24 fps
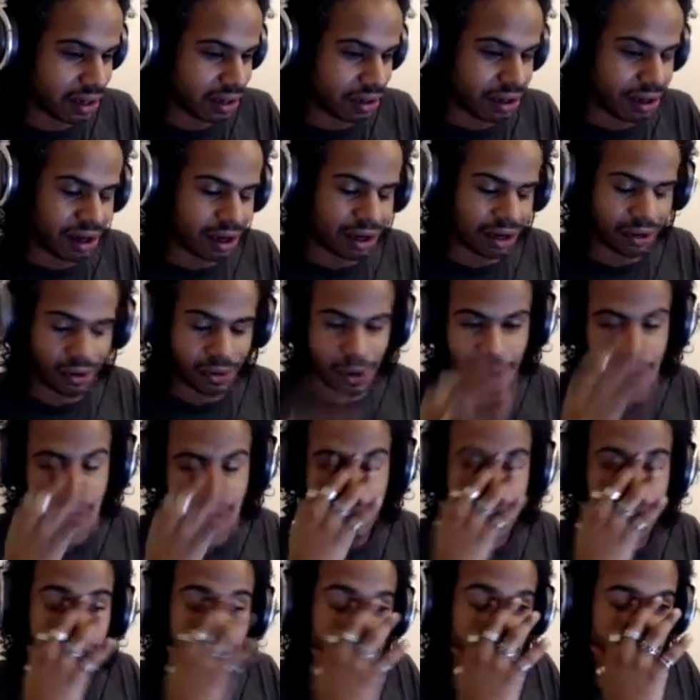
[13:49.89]
Ah, crap.
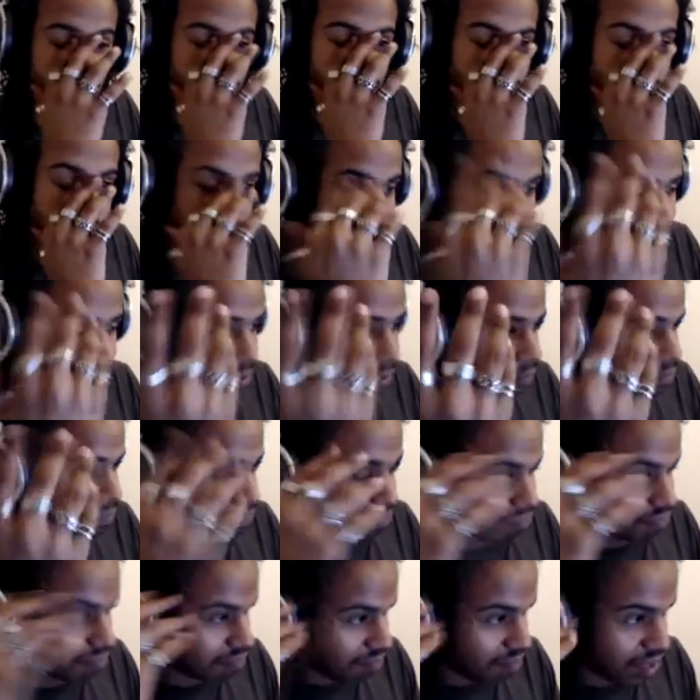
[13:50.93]
Alright, well,
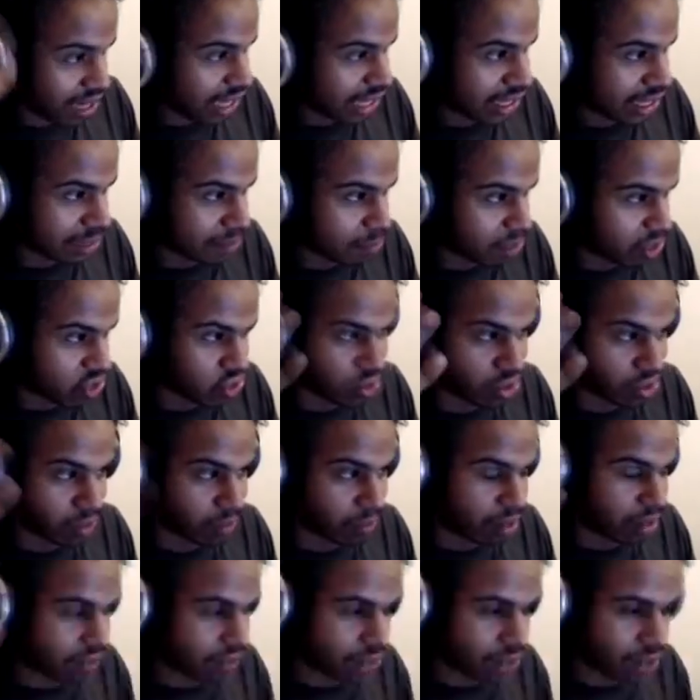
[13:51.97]
next mission or
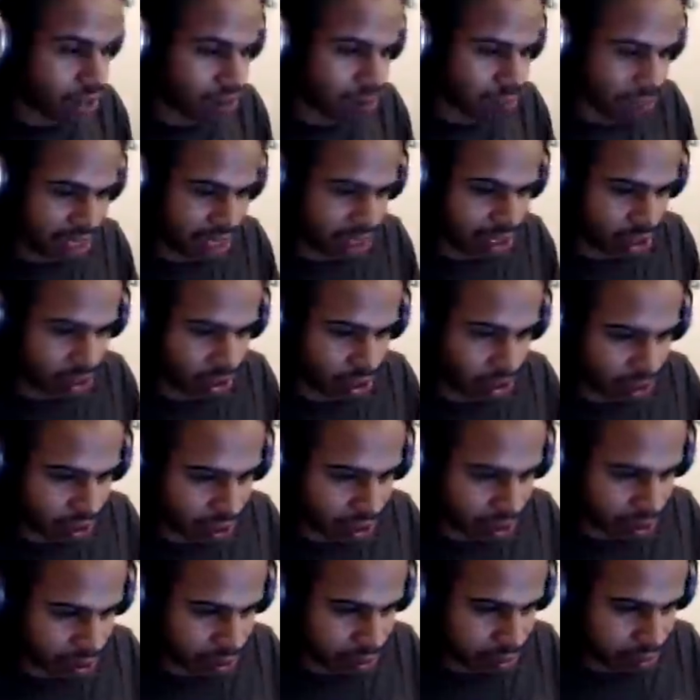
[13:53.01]
whatever, I'll make it hard.
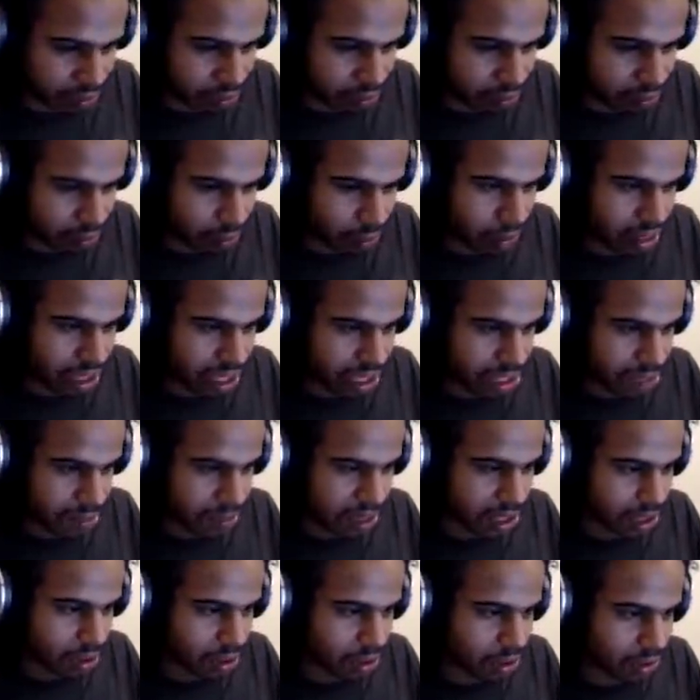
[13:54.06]
More EXP
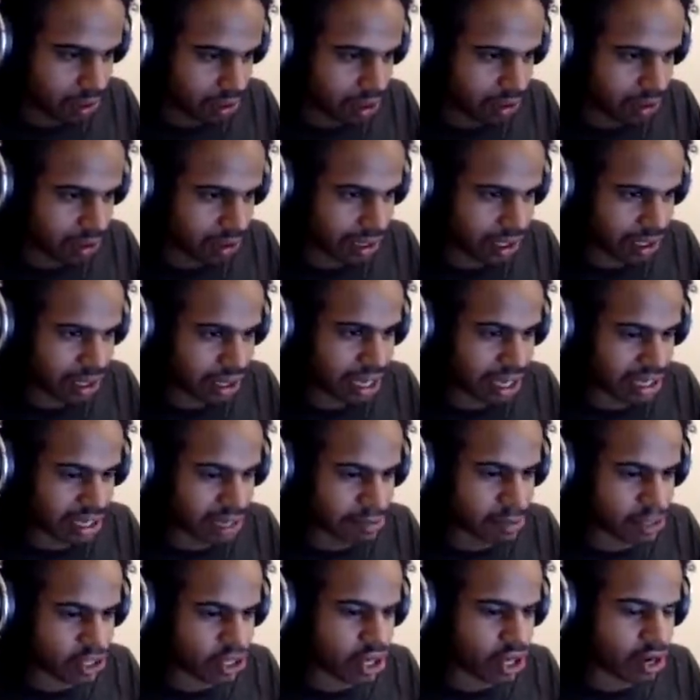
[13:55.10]
and gold. Alright, the next
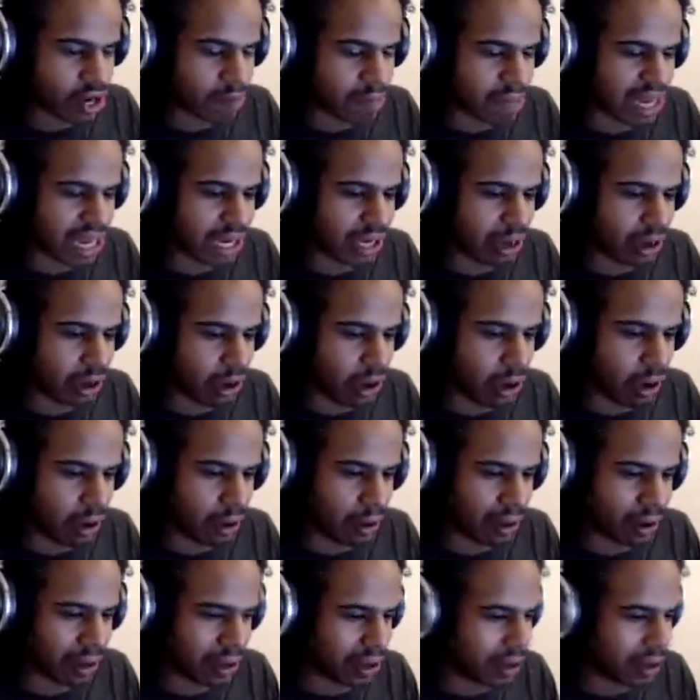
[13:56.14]
mission, I'll make it hard.